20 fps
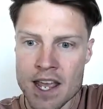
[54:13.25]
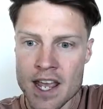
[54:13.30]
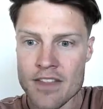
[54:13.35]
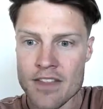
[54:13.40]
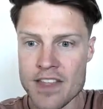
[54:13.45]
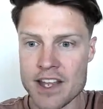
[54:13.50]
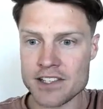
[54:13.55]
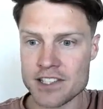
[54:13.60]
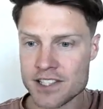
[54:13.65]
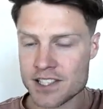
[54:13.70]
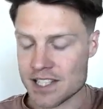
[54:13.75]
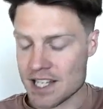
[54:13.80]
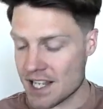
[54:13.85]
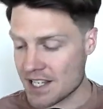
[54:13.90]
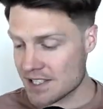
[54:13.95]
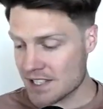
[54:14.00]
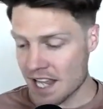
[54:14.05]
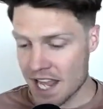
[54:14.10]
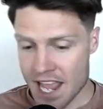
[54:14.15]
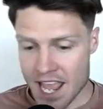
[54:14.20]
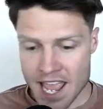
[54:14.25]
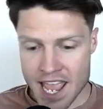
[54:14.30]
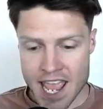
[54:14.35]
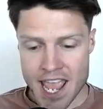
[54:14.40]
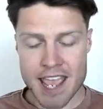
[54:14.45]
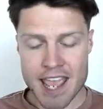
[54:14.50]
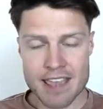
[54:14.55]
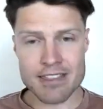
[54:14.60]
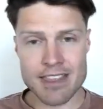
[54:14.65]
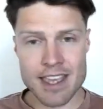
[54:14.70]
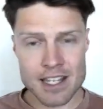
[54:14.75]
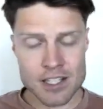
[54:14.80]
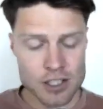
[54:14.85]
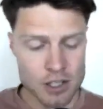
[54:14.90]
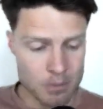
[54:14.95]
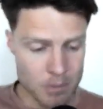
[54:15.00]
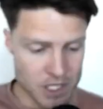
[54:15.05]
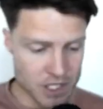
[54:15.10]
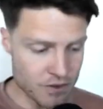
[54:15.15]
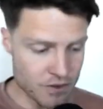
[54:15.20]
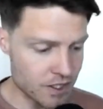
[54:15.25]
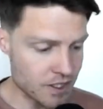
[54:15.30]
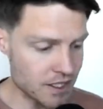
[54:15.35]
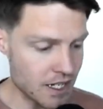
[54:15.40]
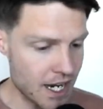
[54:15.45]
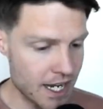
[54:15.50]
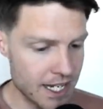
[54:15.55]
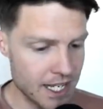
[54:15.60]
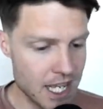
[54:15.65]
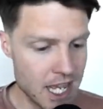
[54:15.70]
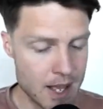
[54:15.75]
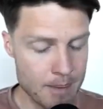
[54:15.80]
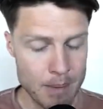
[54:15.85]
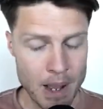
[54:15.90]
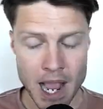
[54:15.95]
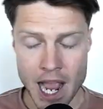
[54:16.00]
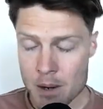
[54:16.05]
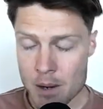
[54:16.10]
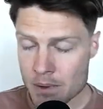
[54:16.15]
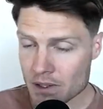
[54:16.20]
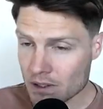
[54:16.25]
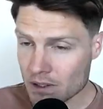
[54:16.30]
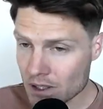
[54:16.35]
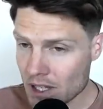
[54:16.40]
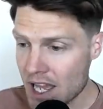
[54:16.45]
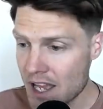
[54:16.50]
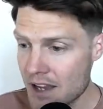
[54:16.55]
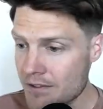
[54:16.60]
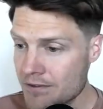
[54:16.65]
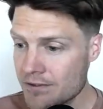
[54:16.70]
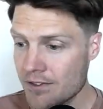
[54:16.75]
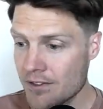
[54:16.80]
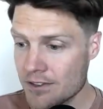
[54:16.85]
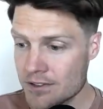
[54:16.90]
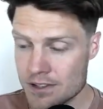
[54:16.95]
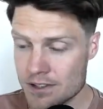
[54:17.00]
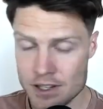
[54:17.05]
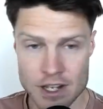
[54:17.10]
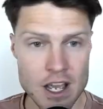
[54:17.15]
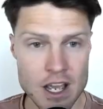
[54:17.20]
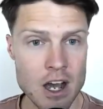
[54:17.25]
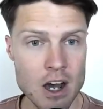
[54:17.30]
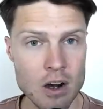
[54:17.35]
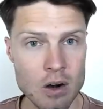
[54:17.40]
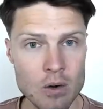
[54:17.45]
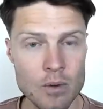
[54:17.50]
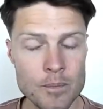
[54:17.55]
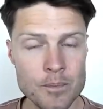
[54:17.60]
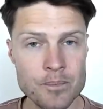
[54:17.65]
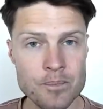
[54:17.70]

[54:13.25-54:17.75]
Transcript: that just says, hey, thanks so much for signing up. I would love to know